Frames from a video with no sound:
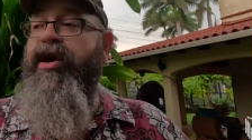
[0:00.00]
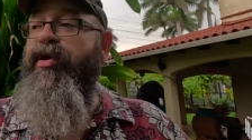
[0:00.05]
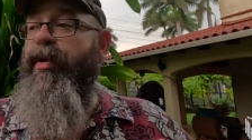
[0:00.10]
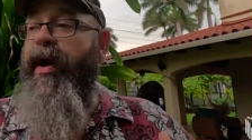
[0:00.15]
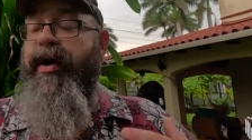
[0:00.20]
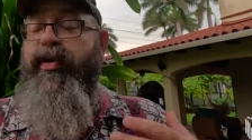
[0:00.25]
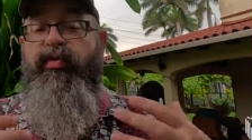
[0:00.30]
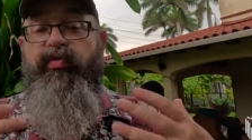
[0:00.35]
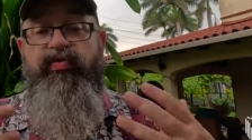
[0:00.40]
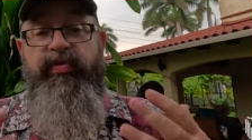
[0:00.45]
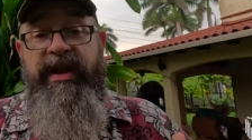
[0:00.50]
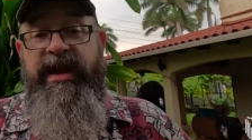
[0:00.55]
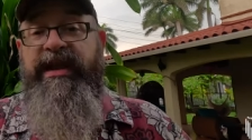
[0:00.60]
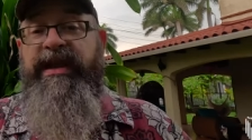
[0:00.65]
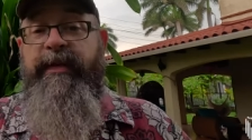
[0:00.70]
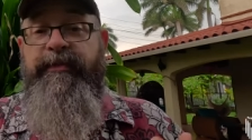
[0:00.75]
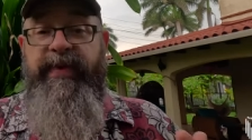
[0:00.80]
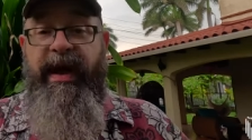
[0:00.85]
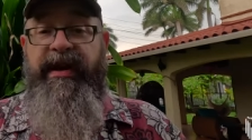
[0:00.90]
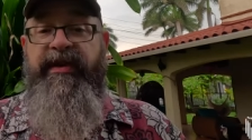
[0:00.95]
right,
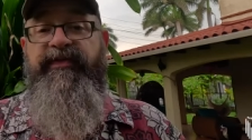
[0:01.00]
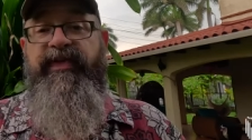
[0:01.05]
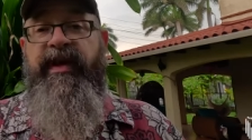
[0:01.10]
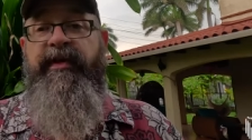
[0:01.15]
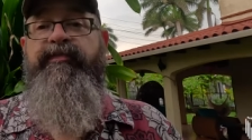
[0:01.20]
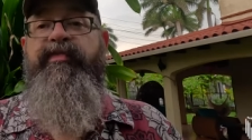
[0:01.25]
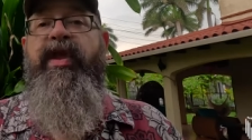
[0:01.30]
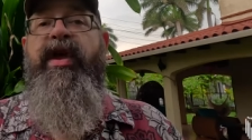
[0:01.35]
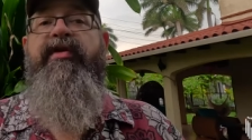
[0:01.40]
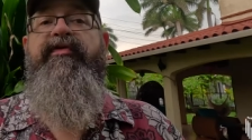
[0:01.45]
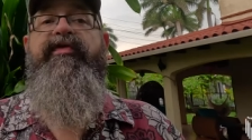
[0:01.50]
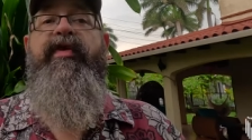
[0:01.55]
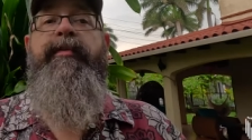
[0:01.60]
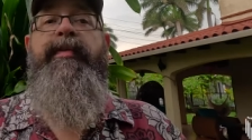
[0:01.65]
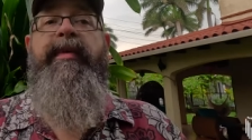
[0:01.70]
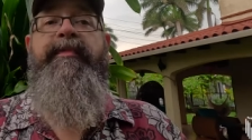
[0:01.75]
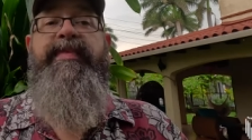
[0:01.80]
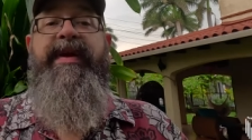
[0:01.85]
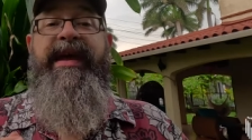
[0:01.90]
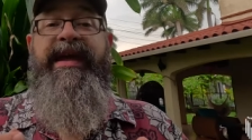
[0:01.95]
really benefit from
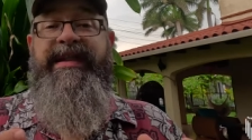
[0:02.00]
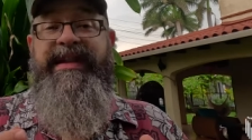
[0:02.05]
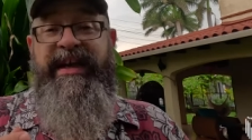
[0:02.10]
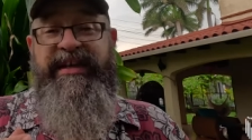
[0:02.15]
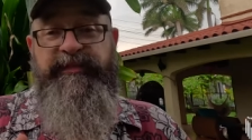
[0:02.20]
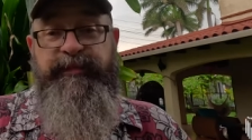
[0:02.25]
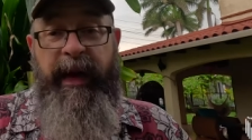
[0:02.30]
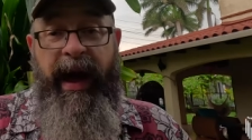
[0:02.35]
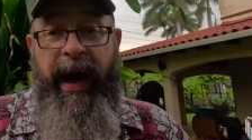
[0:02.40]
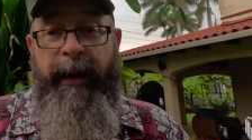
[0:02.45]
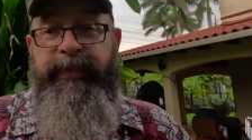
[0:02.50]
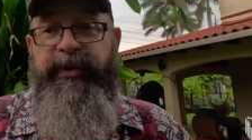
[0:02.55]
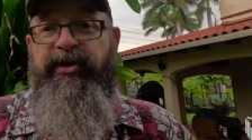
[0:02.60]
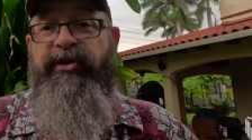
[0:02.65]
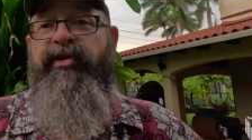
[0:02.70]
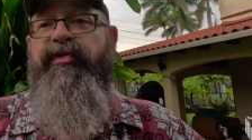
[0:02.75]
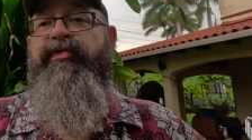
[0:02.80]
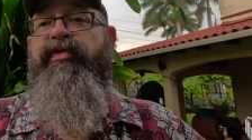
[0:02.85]
it being less popular,